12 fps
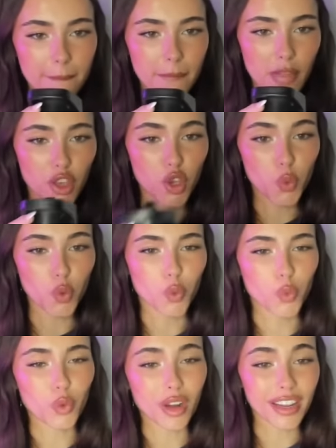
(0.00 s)
You will
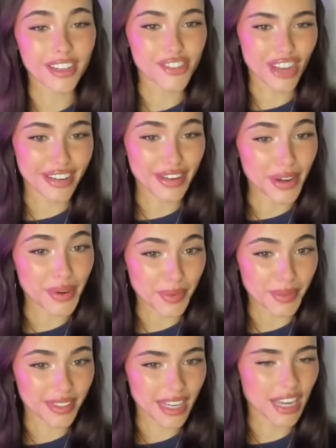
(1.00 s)
rage. I know.
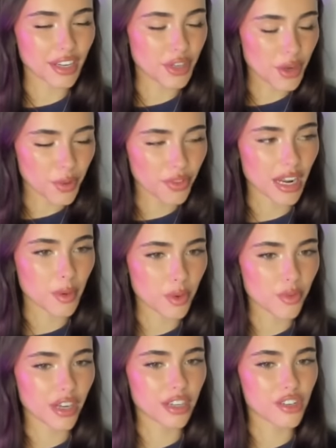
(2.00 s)
I know that I will
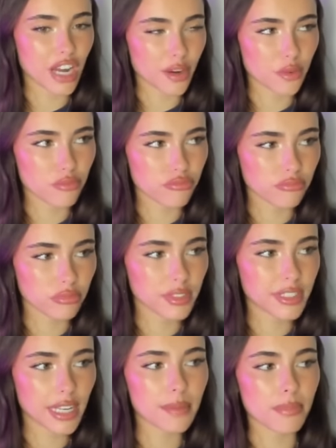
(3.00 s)
rage. I
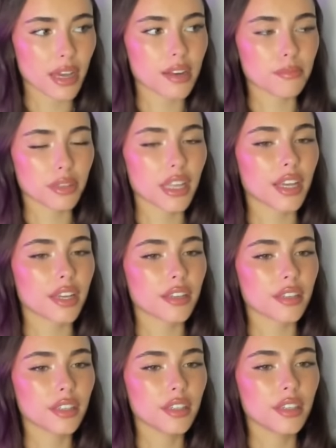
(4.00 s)
sit in bed and play.